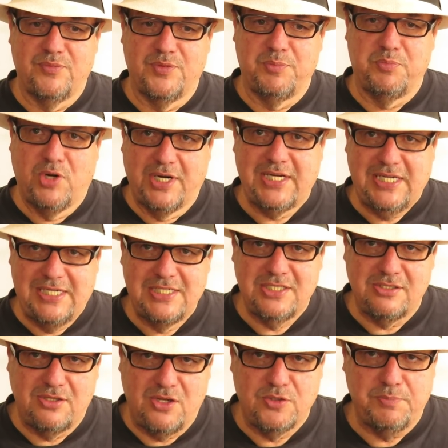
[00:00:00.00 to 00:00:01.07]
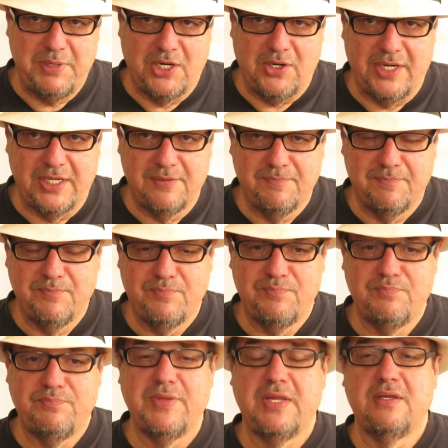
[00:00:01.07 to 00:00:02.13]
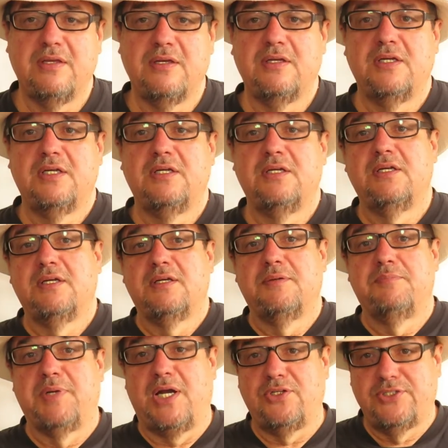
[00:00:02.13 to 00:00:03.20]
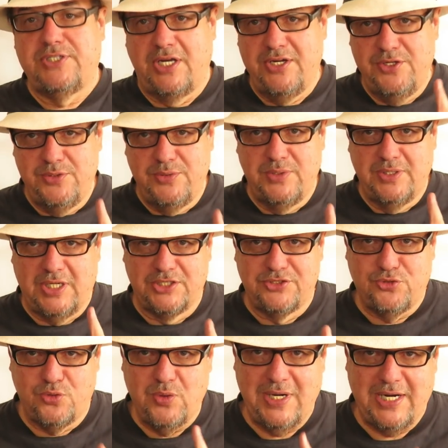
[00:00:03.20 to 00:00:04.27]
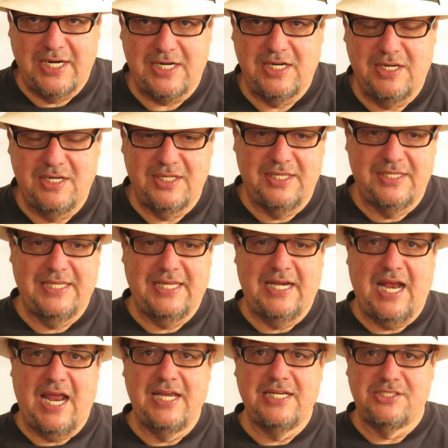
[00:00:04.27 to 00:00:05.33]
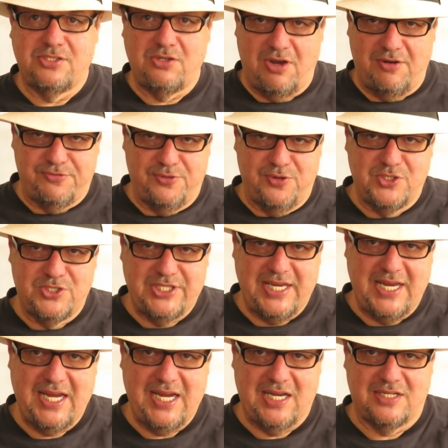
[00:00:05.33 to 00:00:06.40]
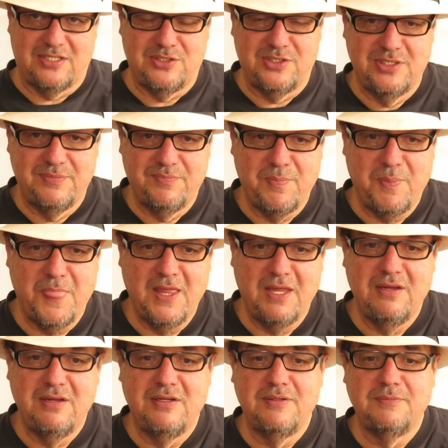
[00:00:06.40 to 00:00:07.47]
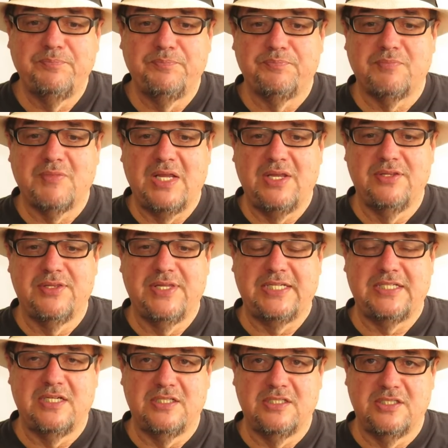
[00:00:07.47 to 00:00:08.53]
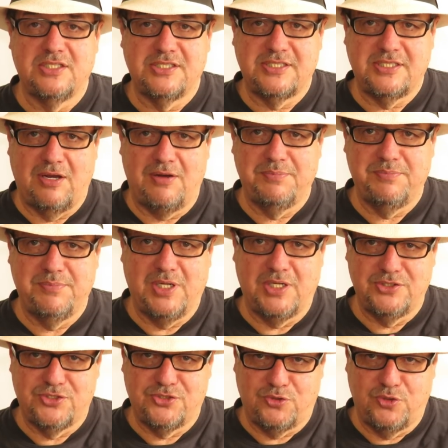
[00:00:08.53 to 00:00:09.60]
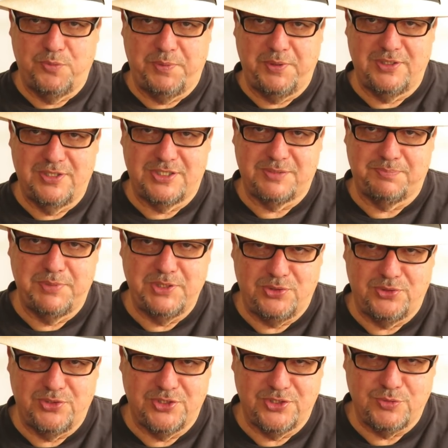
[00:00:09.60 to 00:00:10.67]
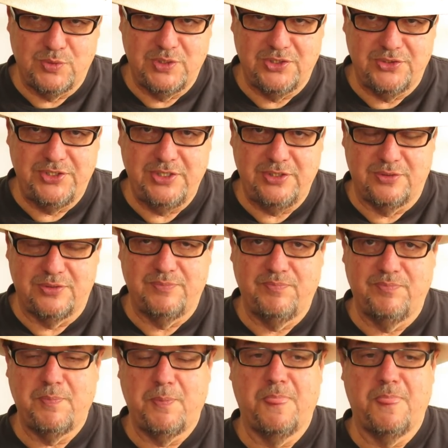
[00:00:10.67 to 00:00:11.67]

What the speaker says: The brick is load-bearing. But I'll tell you a trick that I saw firsthand that some unscrupulous builders will do,